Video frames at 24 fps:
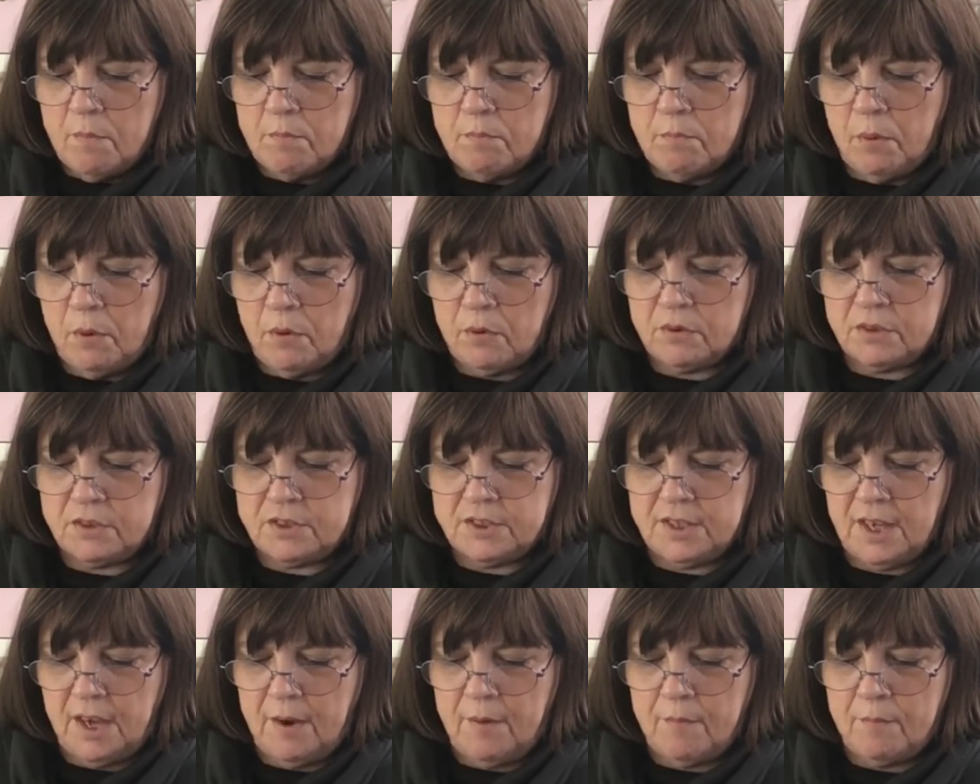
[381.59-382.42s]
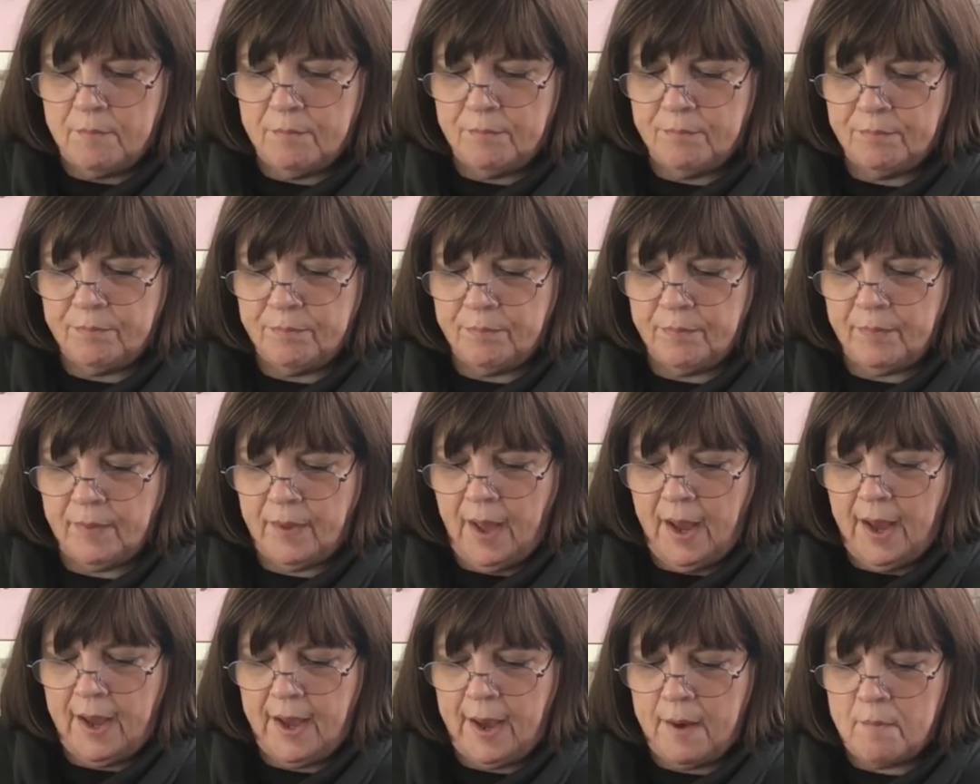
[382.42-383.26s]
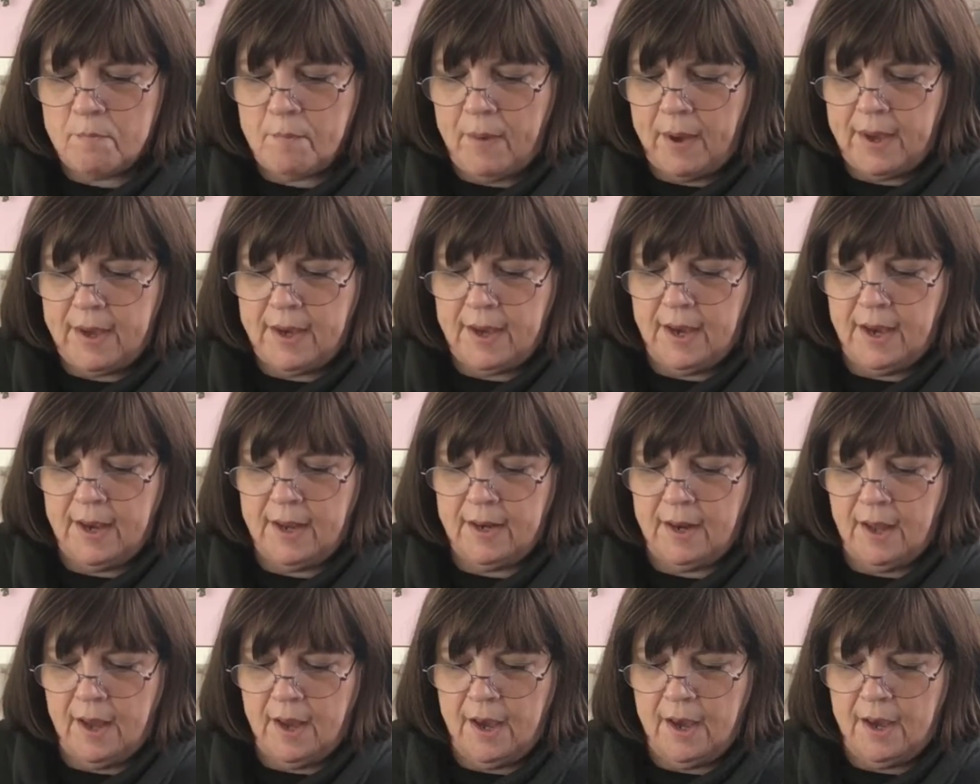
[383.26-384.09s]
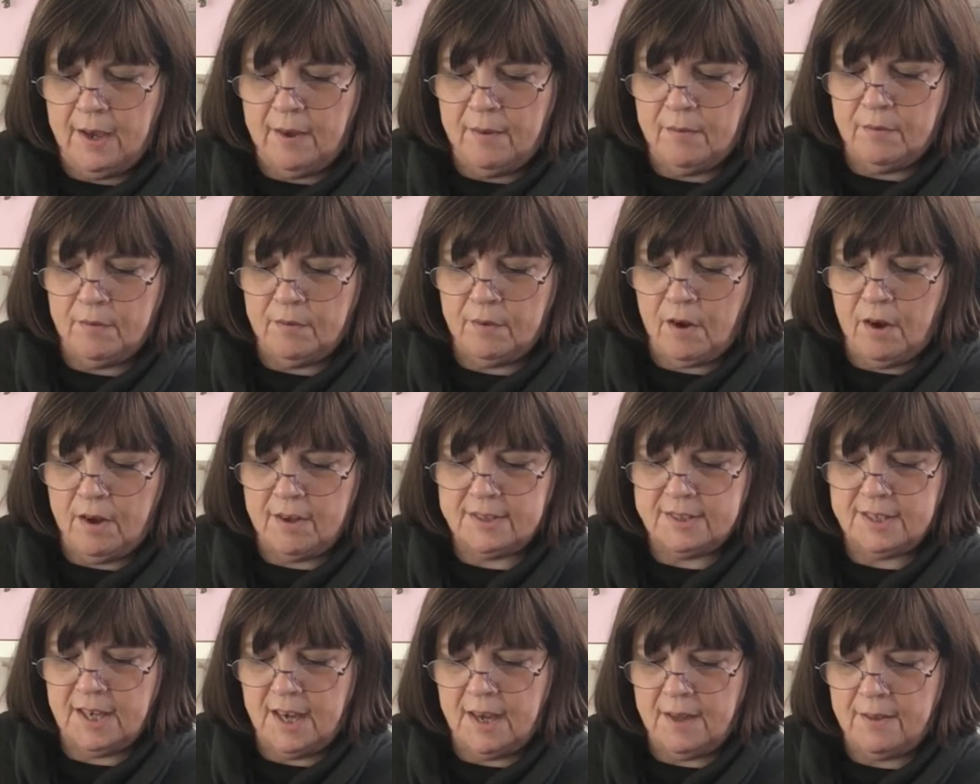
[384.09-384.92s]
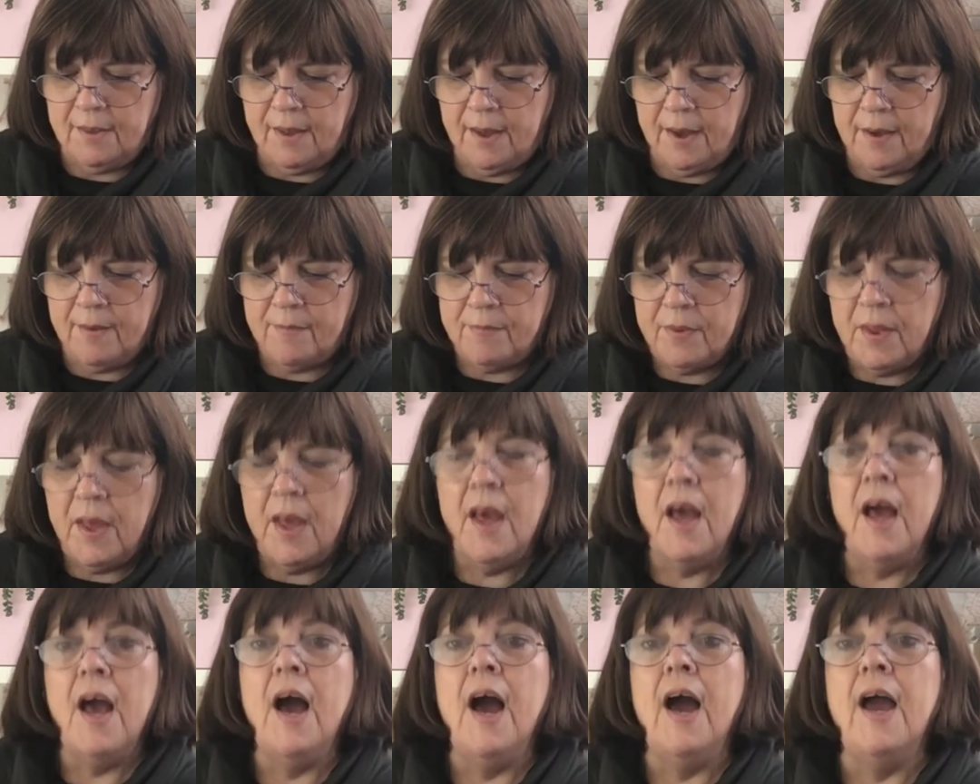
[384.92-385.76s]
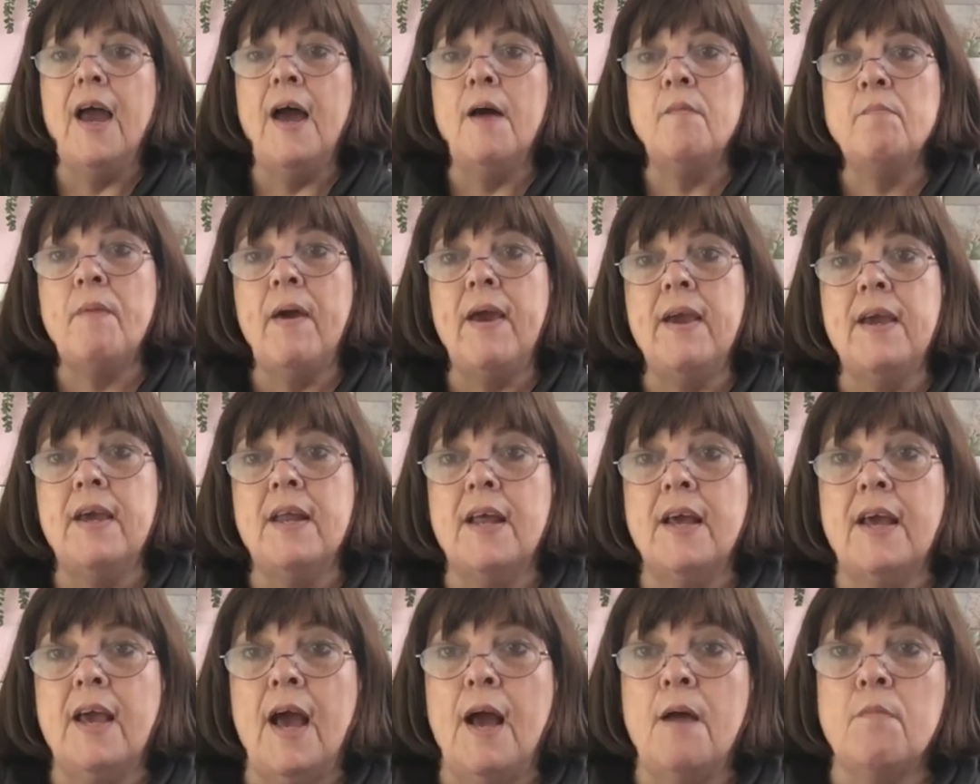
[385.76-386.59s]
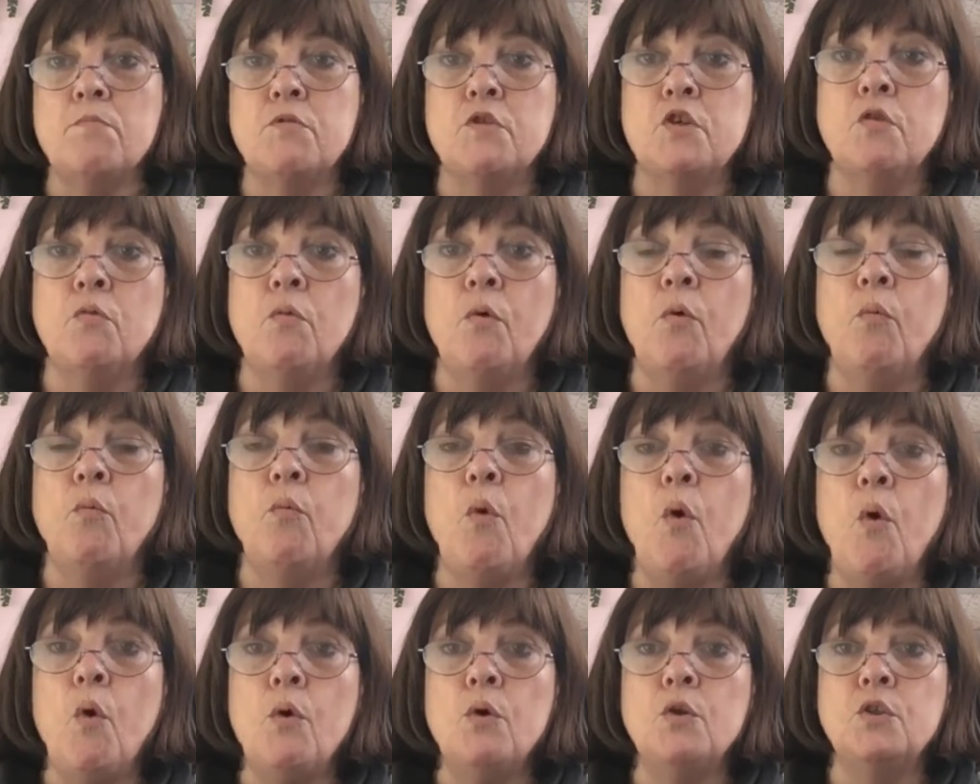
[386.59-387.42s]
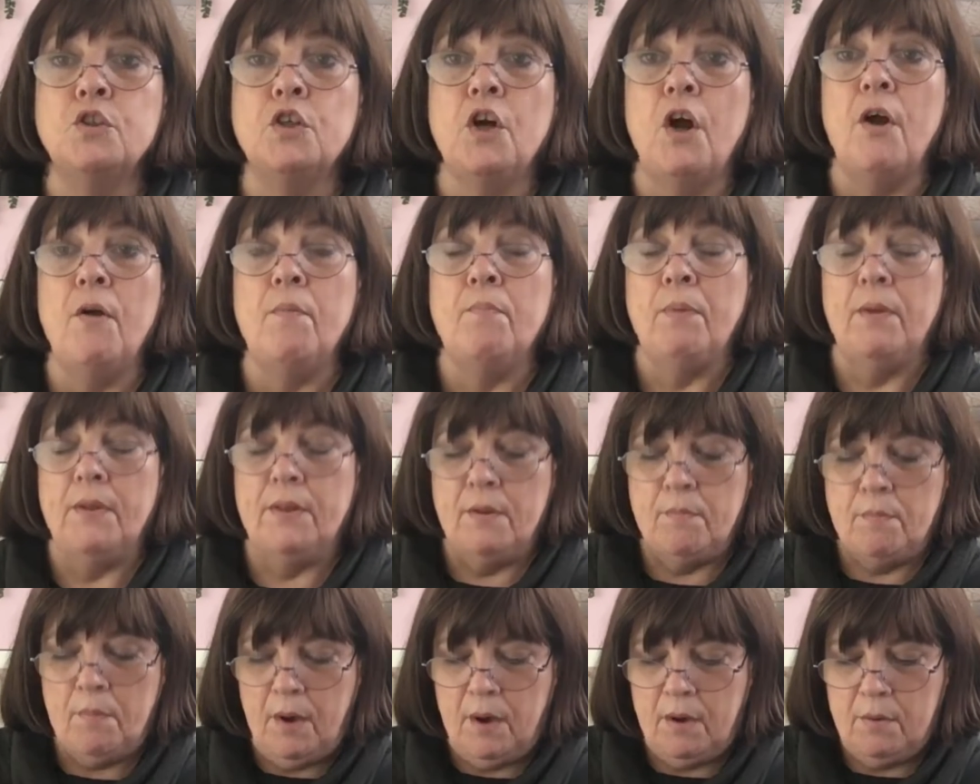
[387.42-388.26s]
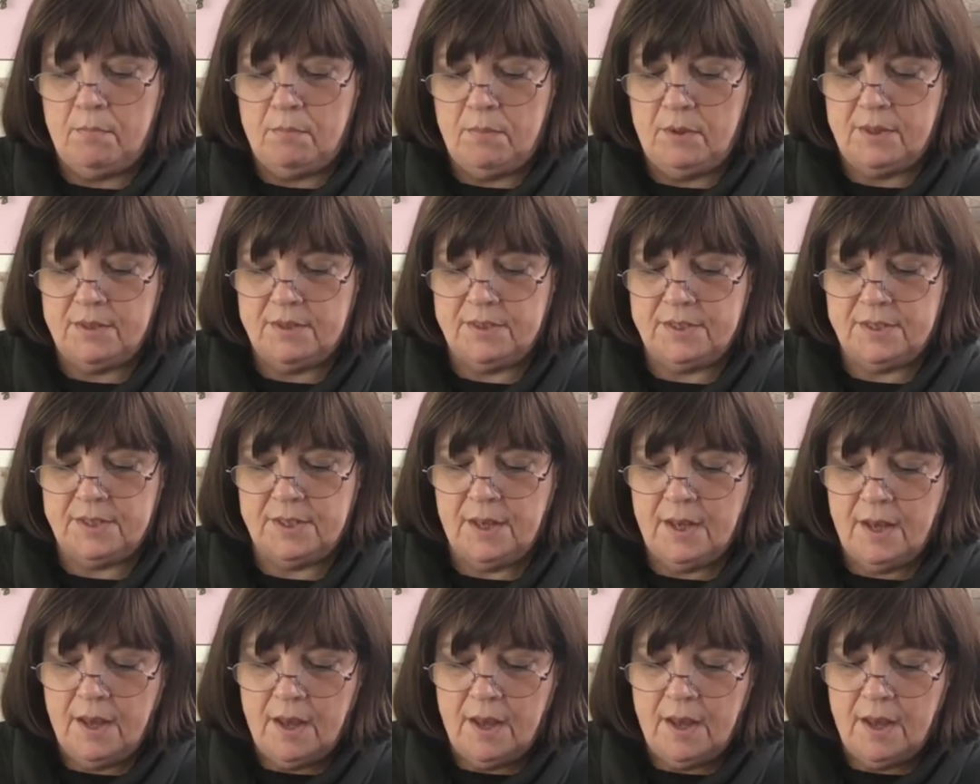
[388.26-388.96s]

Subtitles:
But I am making a, I've got a tack there, I am making a capsule wardrobe at the moment,